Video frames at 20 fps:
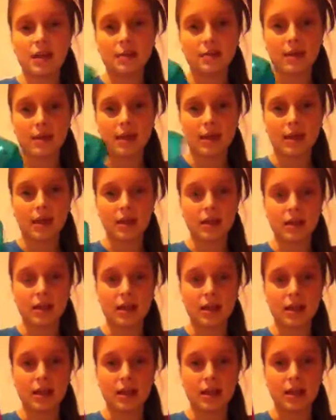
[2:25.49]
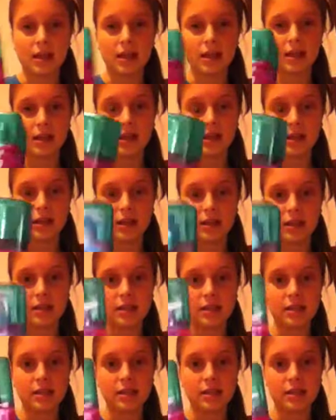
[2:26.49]
pink thing, and
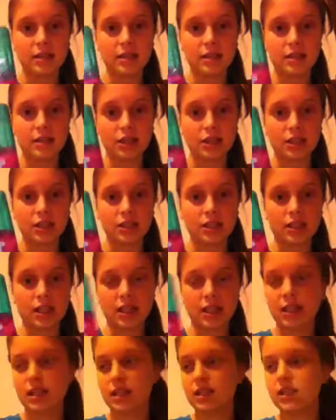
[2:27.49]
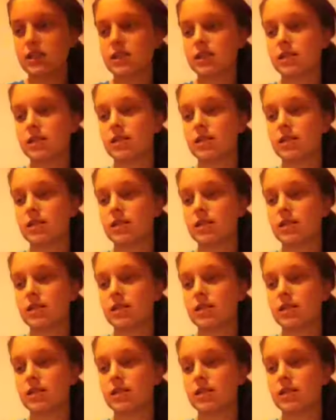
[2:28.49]
it's just like this.